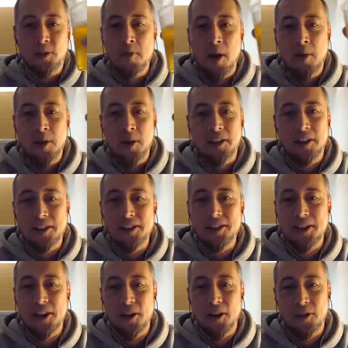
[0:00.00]
a freeze
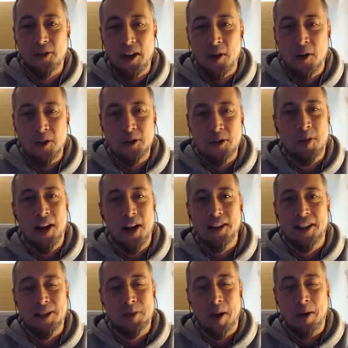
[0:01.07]
frame moment there. So, or
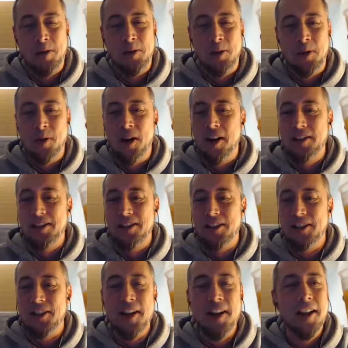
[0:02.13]
if I don't respond, that's
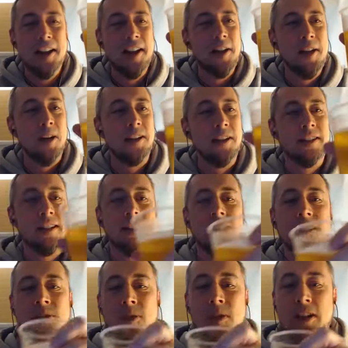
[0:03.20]
probably why. So,
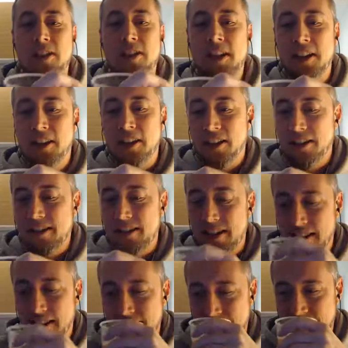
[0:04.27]
but uh, so what are you
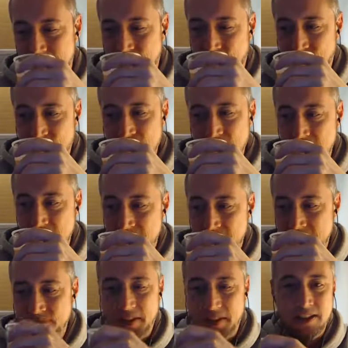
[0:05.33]
thinking of this? It's
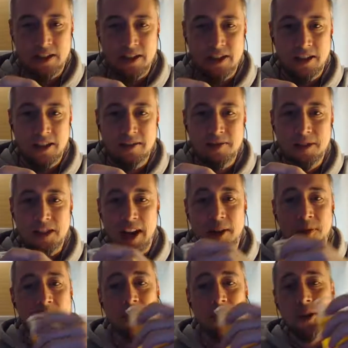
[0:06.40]
it's fruity. It's
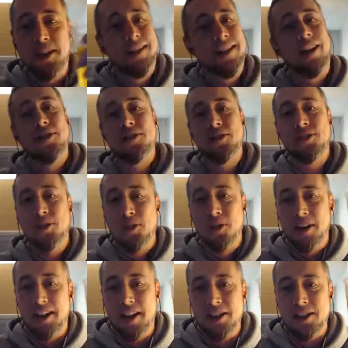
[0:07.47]
good. Sam can really
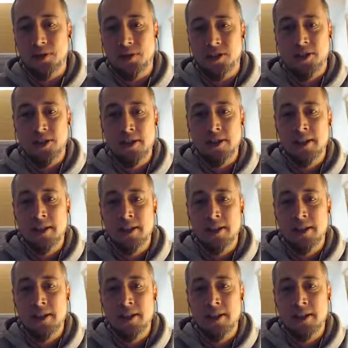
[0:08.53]
tell a story. That's for